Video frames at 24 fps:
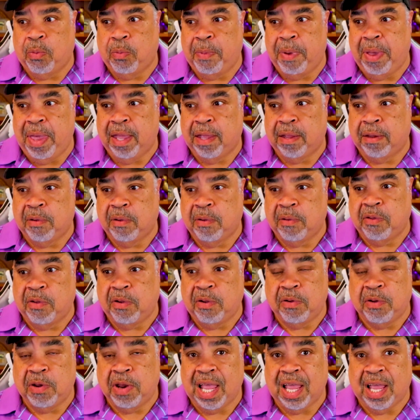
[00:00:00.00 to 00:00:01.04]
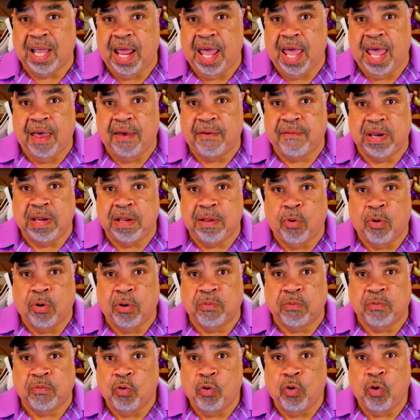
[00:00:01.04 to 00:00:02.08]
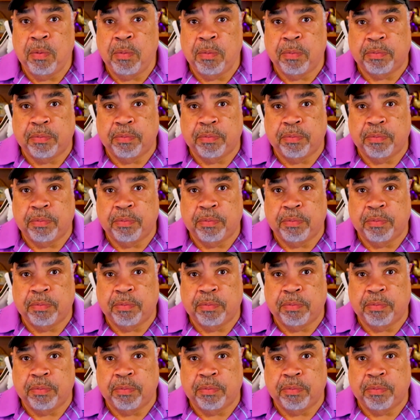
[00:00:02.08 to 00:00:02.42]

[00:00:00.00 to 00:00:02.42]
Man, they're not going to have any more room.